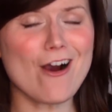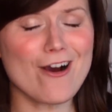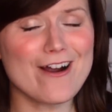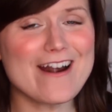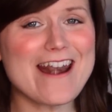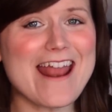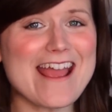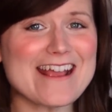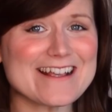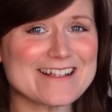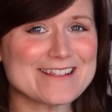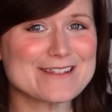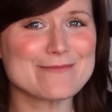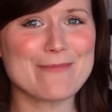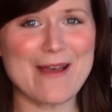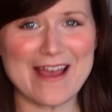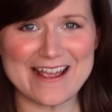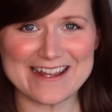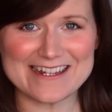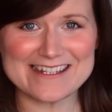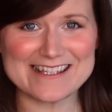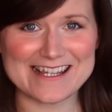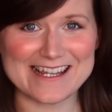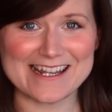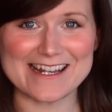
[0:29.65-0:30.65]

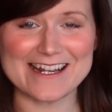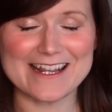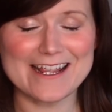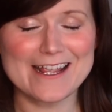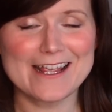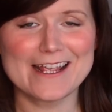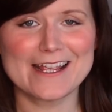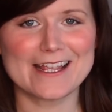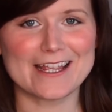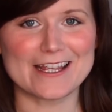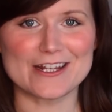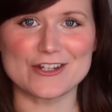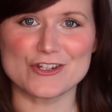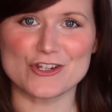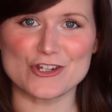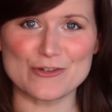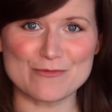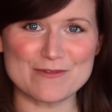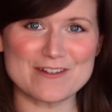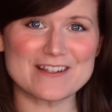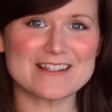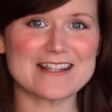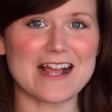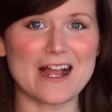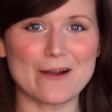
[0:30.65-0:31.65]
unexpected in
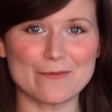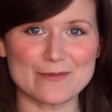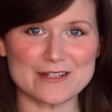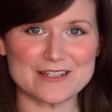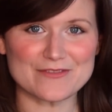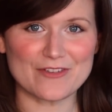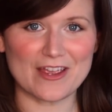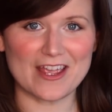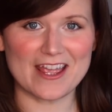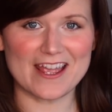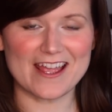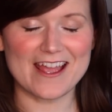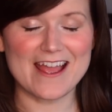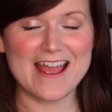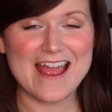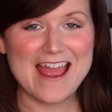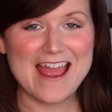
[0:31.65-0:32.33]
Jupiter's atmosphere.